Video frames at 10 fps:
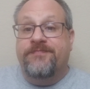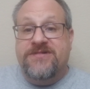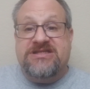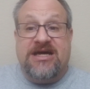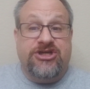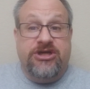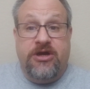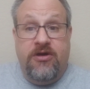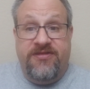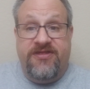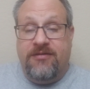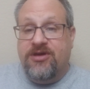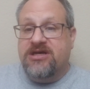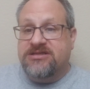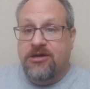This is actually a good thing
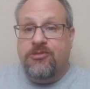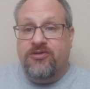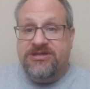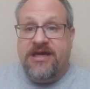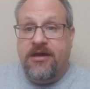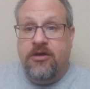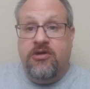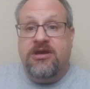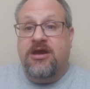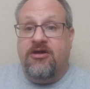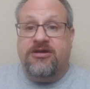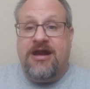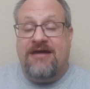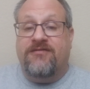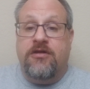because Elmo is a good character
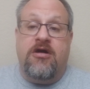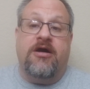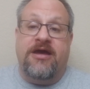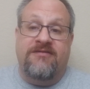to have along.